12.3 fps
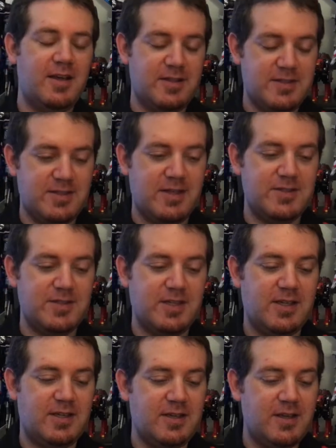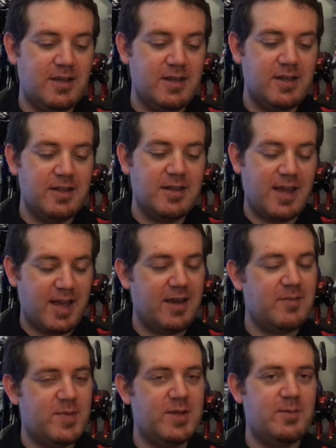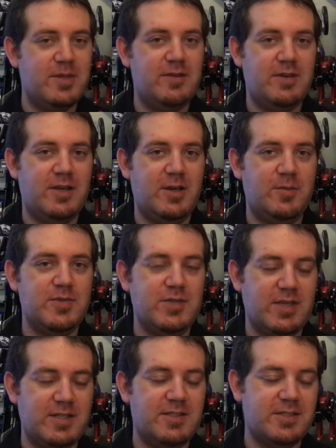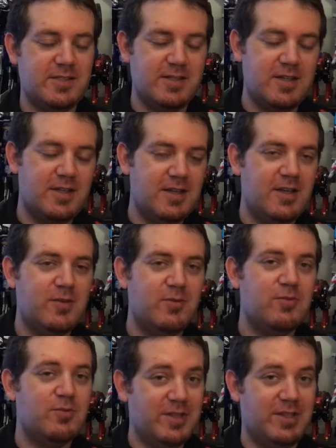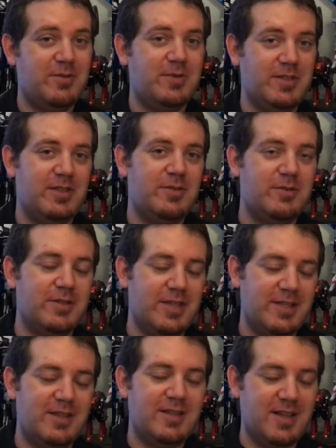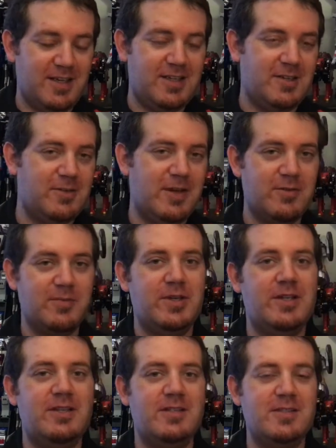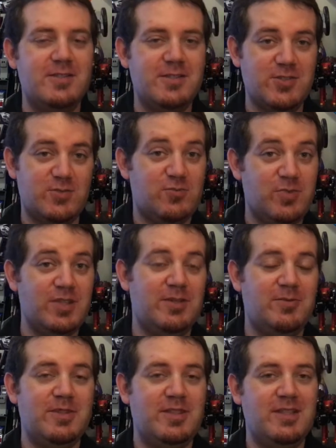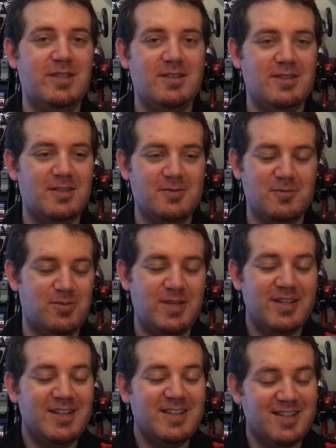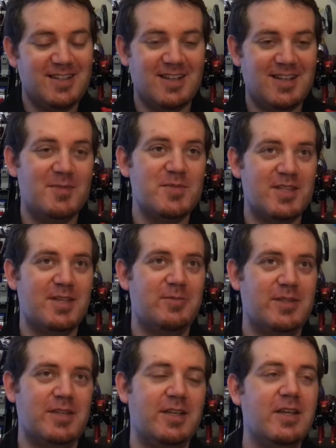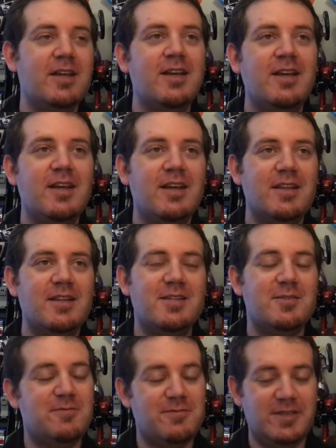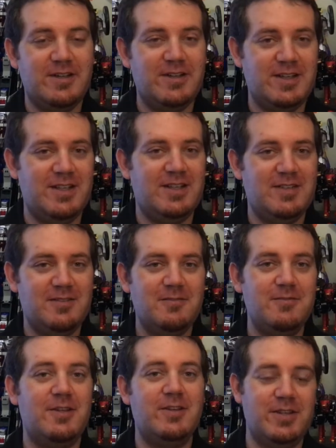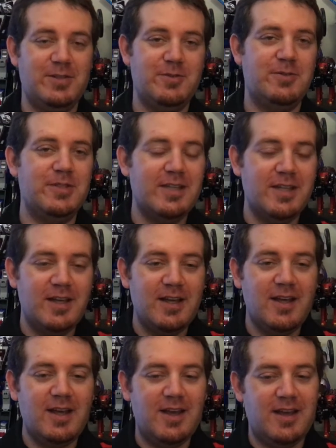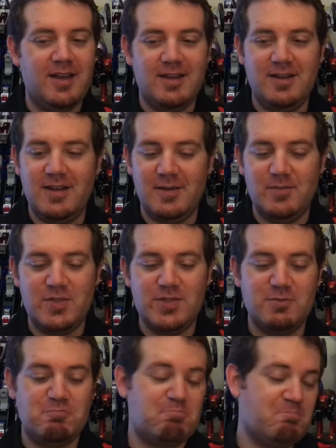it sounds like they have been a bit of a help. So that's really, really cool. And thank you, everybody. This is just really, really, I keep saying really, this is very, very cool. And I'm just